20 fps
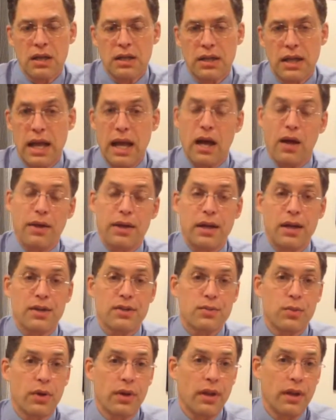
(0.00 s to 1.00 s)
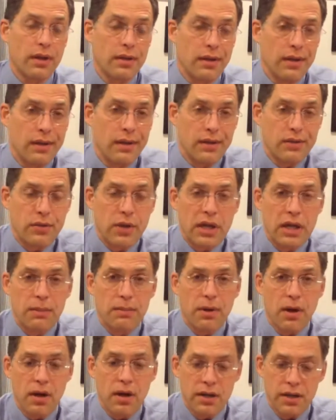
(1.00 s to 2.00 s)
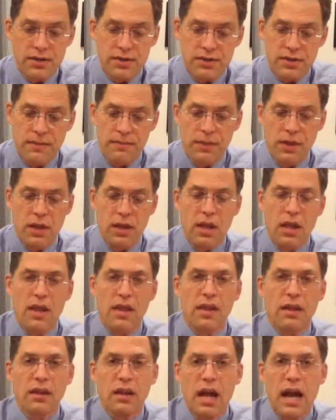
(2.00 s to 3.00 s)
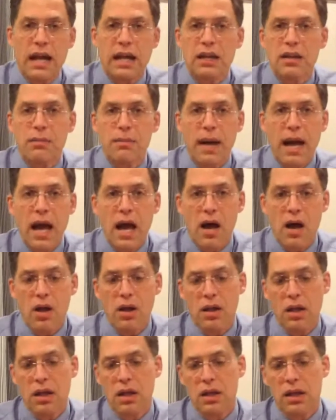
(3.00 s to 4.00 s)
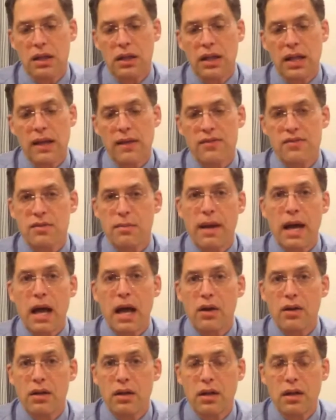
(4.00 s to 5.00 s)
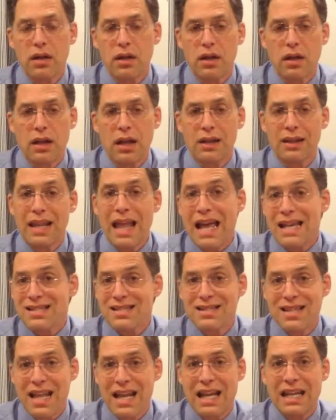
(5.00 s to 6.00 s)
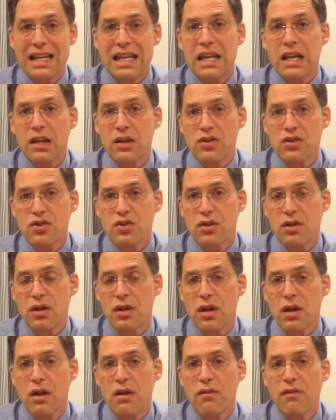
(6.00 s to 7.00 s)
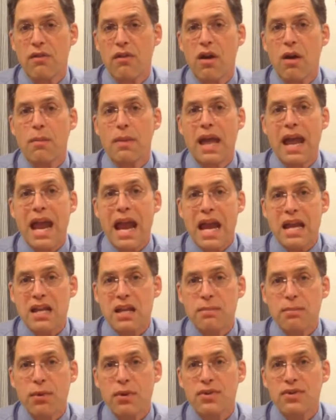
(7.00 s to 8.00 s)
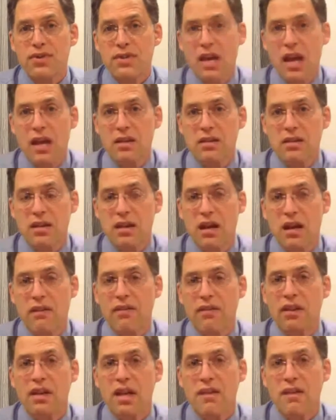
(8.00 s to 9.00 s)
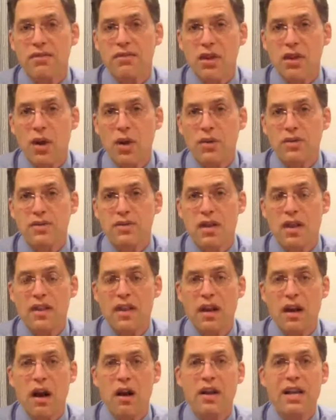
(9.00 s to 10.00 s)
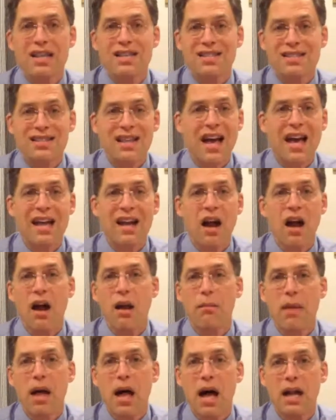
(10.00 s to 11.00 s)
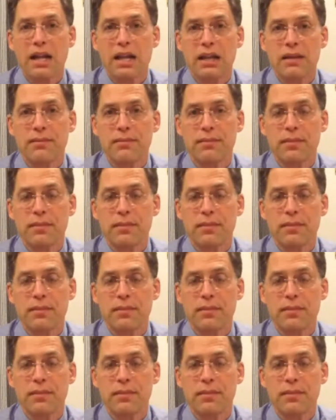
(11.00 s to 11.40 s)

Now, here's where the tricky part is. The lining of the bowel lives about less than an inch from 80% of the lymph nodes that are inside our body.